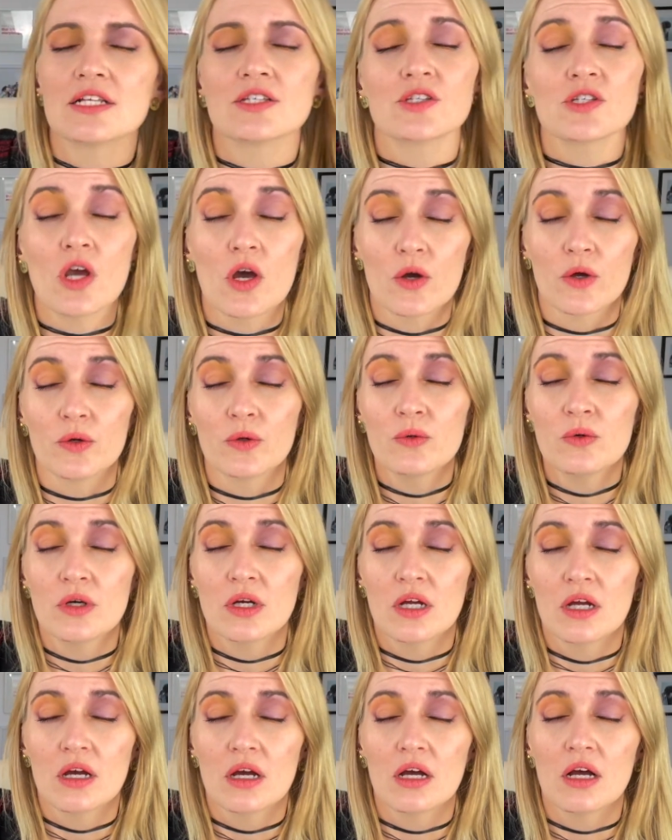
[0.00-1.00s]
So,
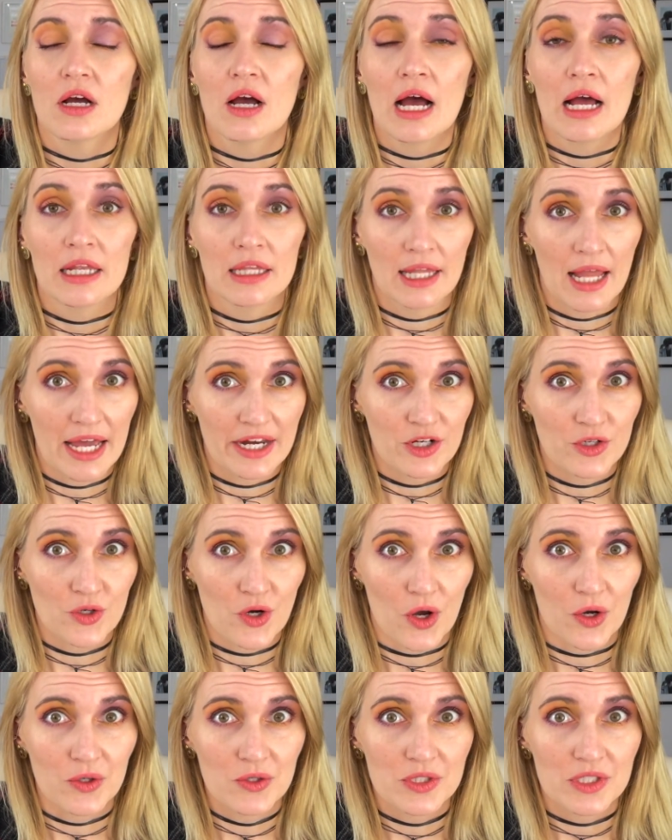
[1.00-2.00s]
lighter
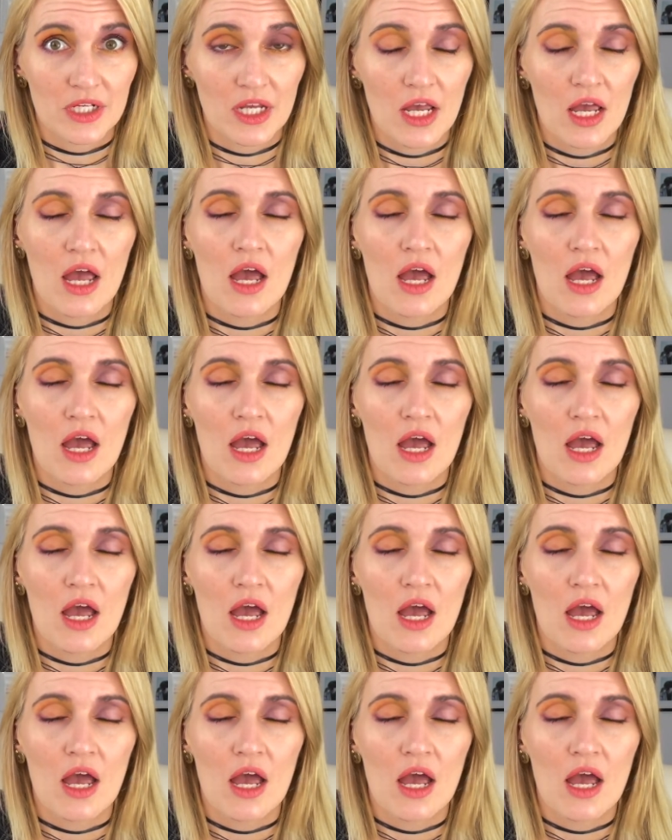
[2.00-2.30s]
note,